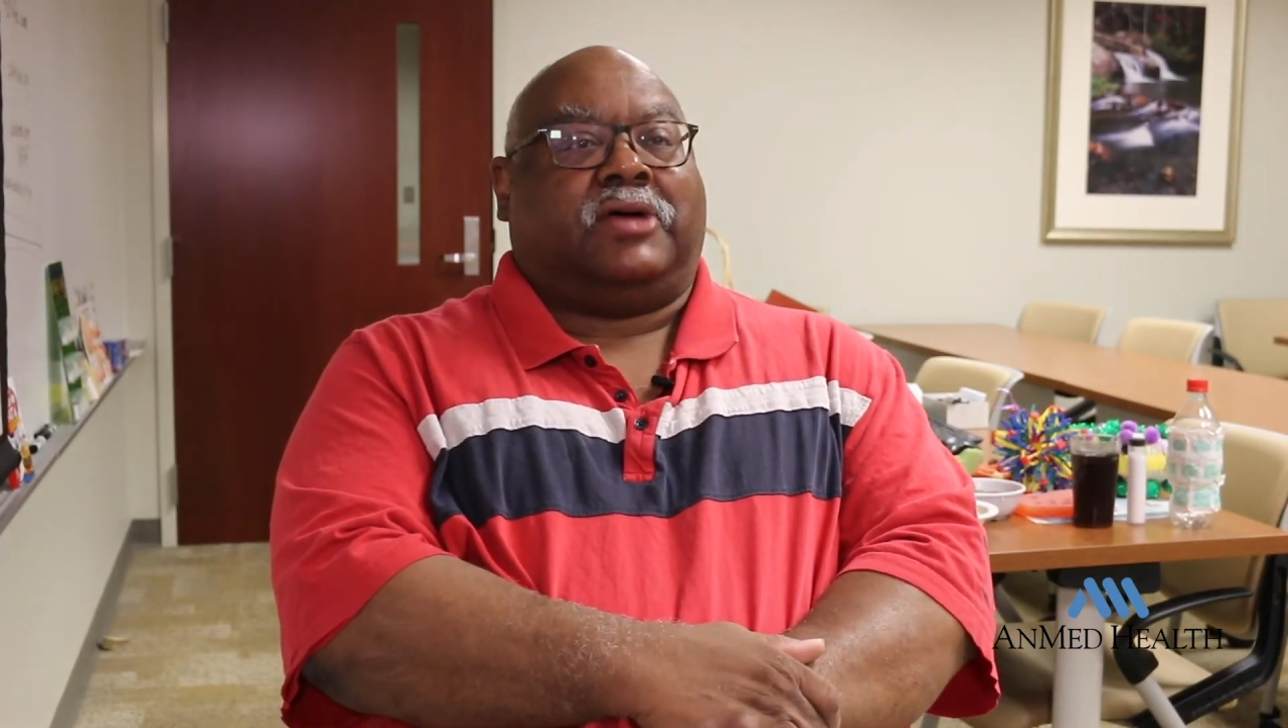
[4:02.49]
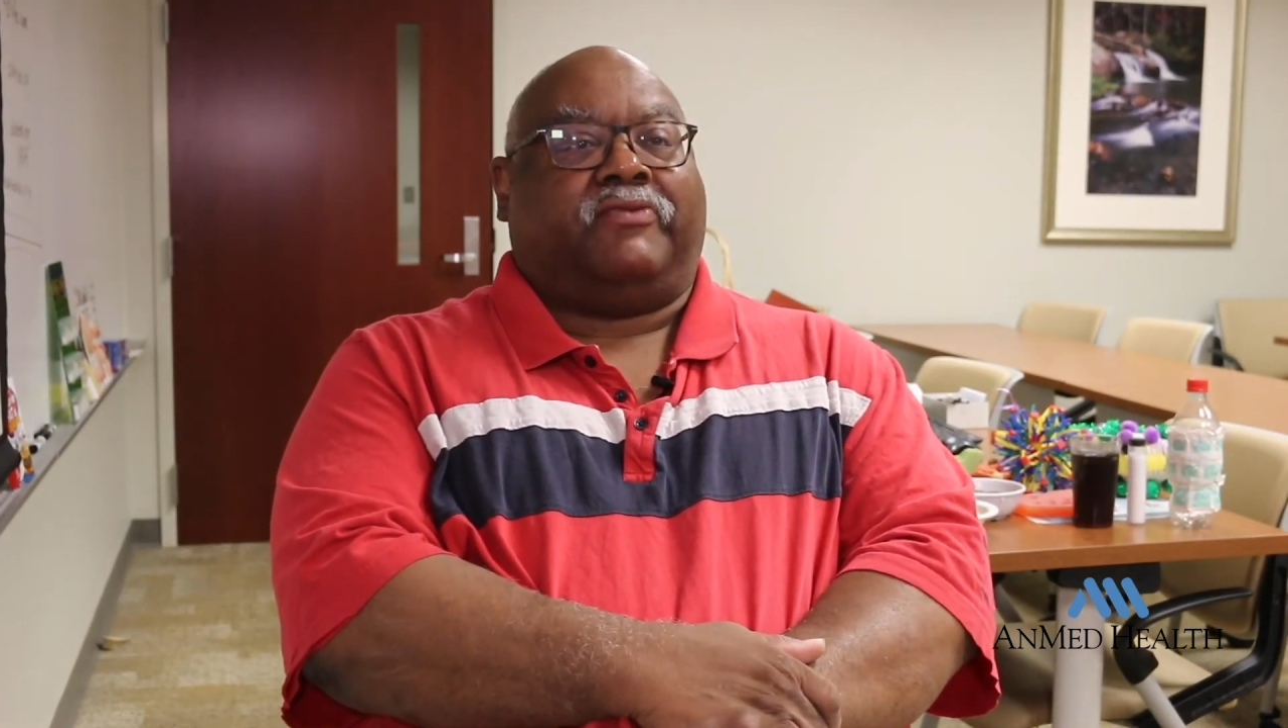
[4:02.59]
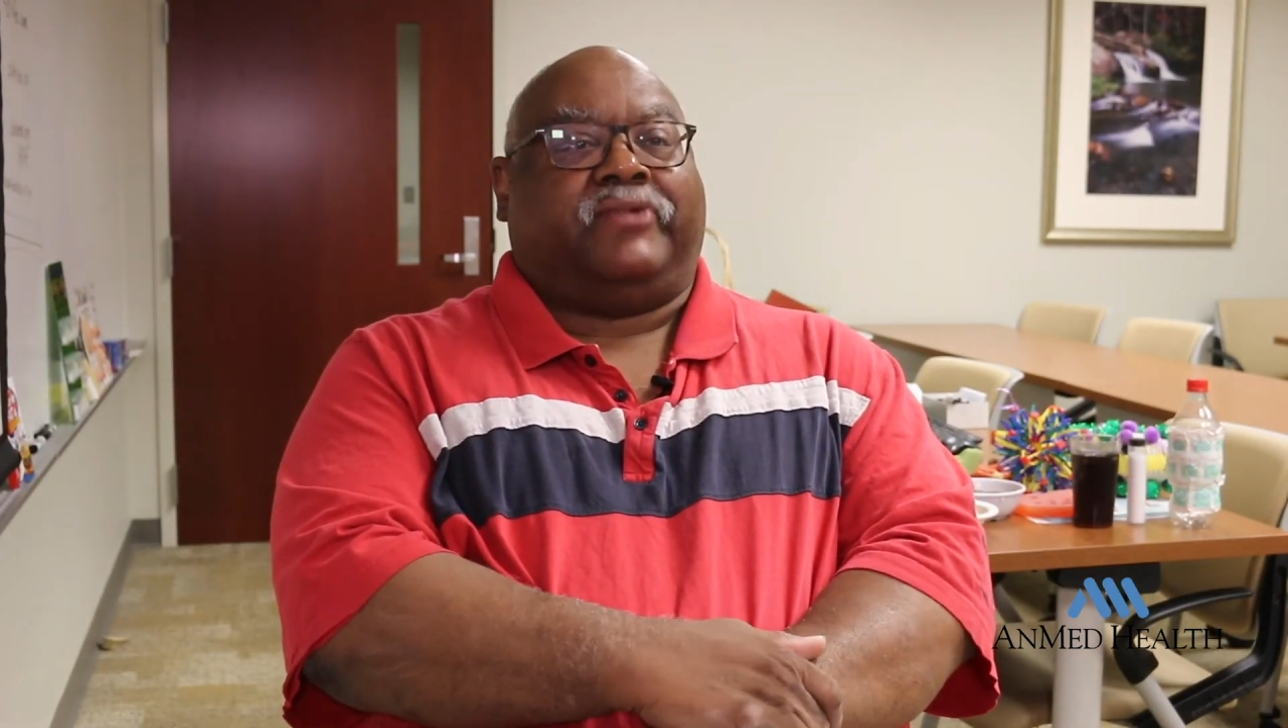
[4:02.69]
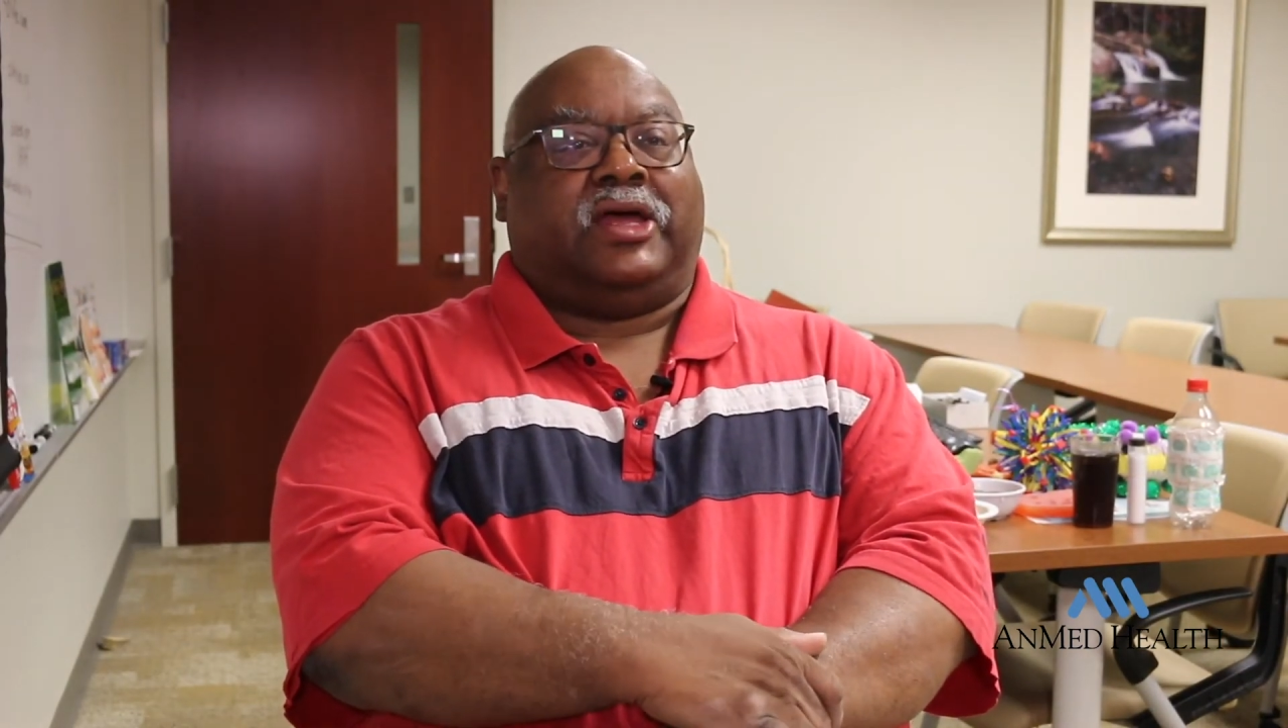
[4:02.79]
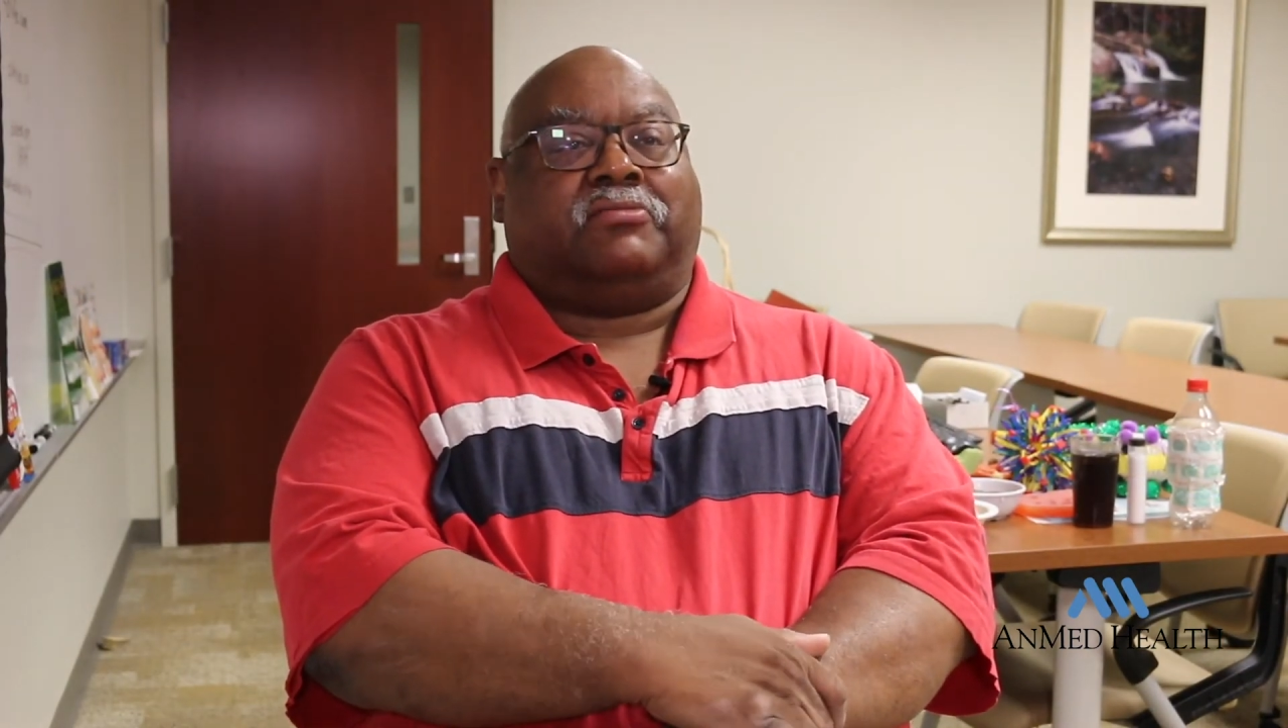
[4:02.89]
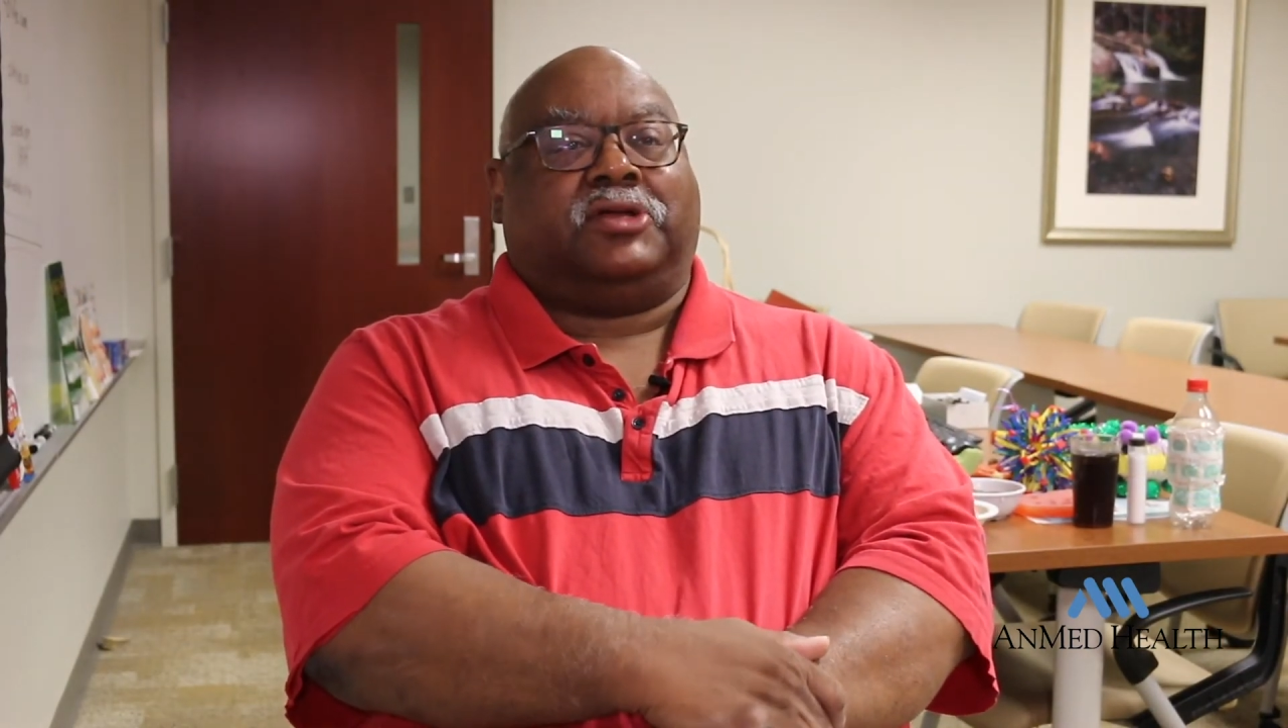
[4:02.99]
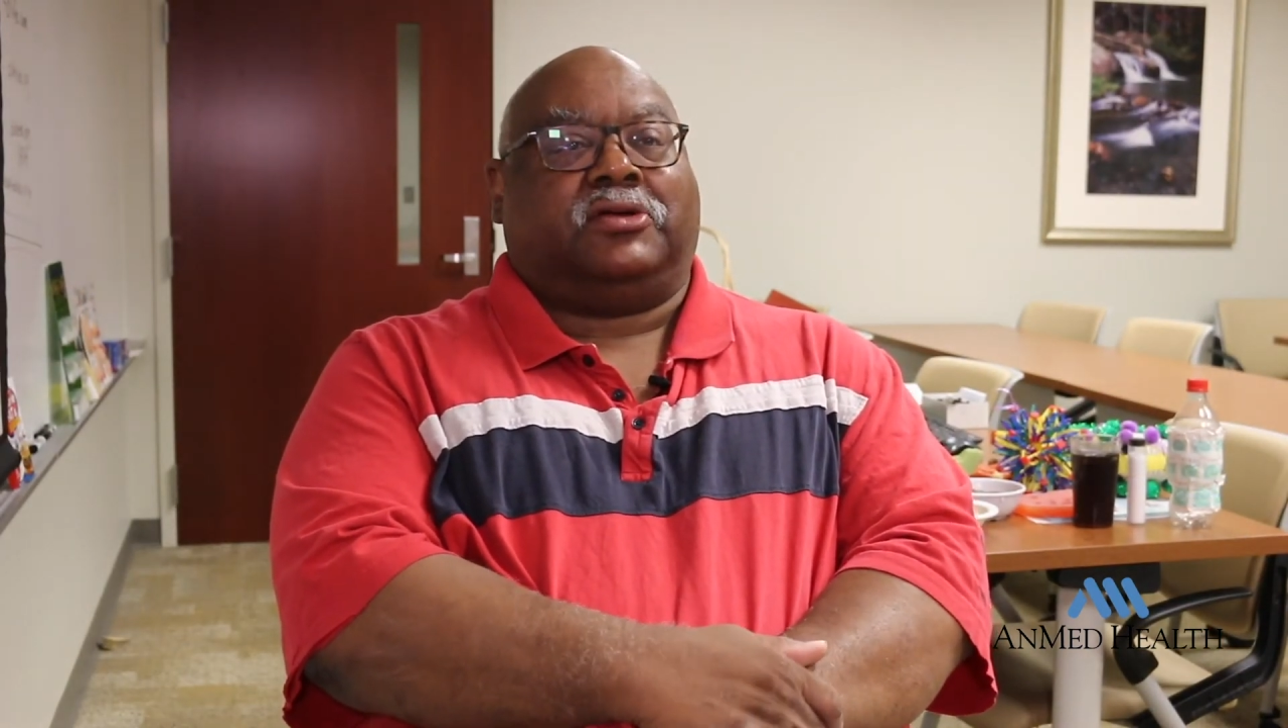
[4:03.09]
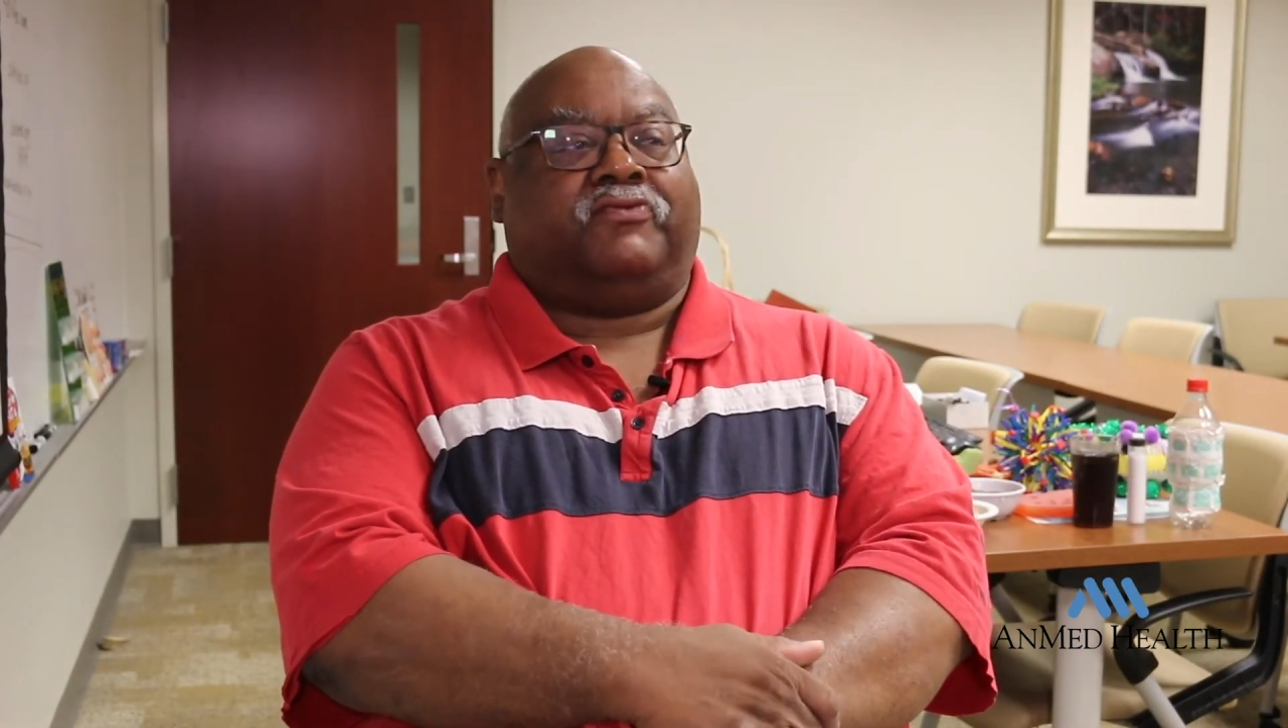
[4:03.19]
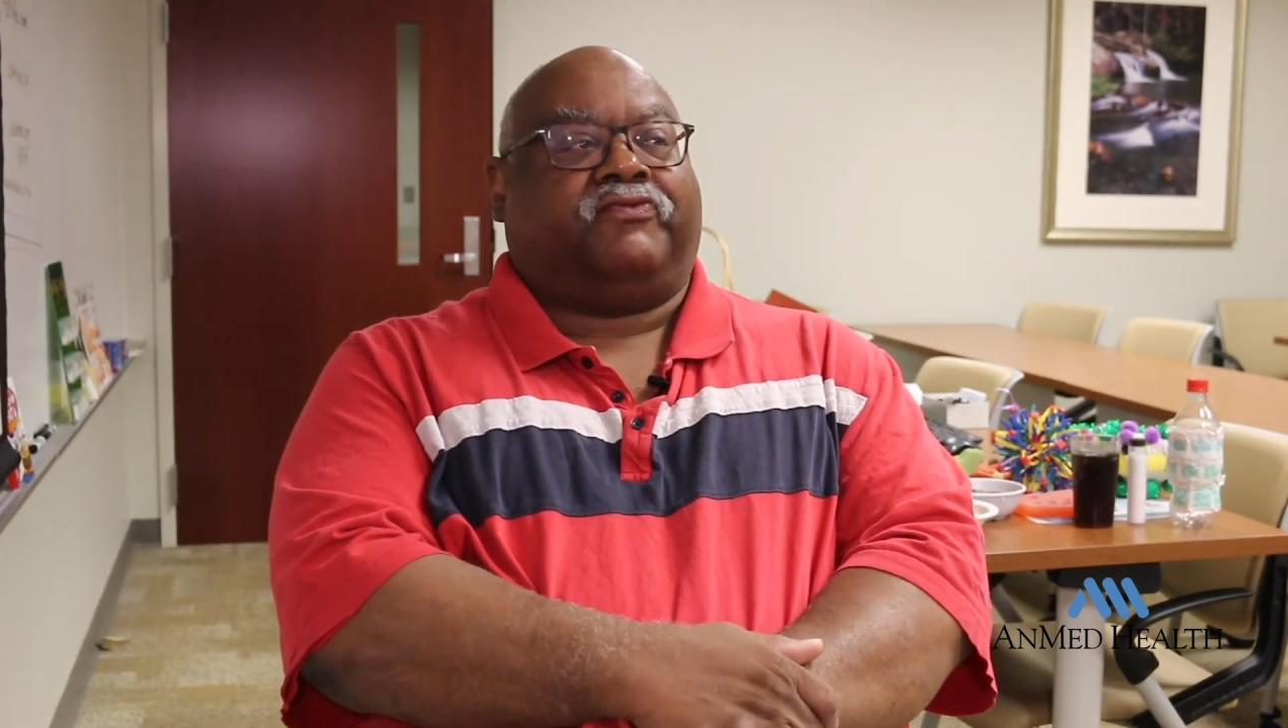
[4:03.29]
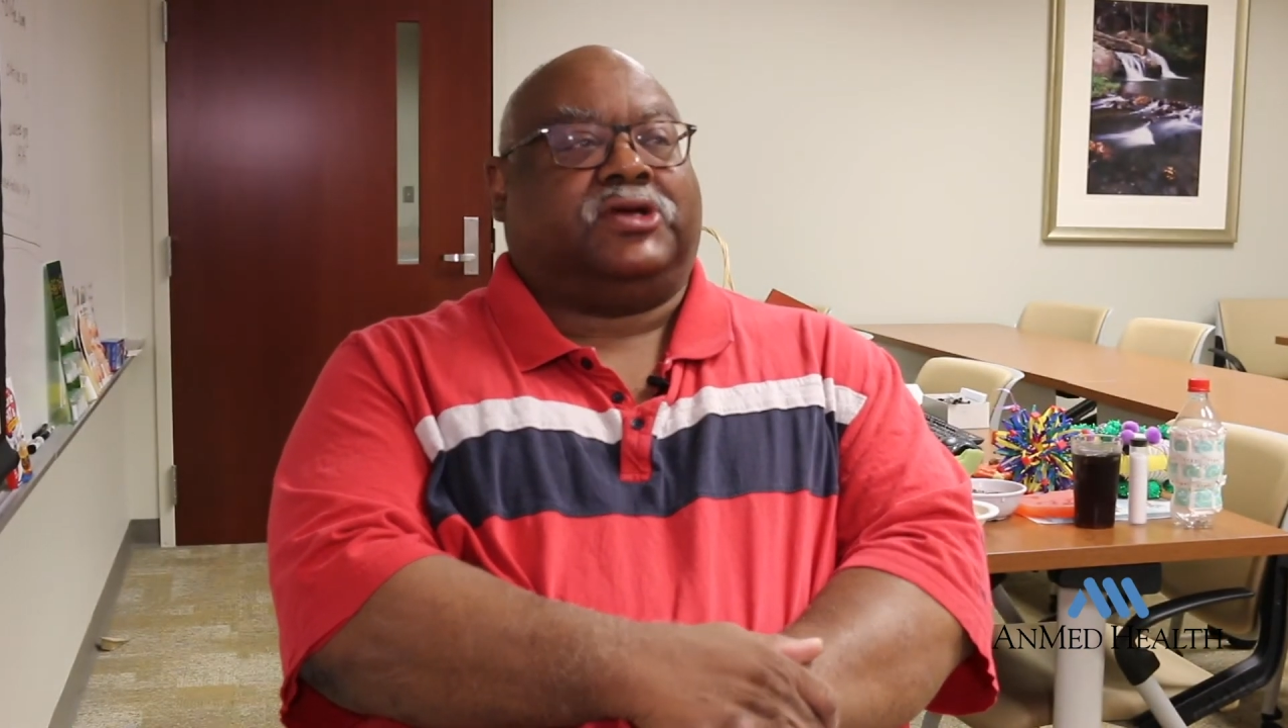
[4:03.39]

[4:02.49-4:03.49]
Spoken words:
my family and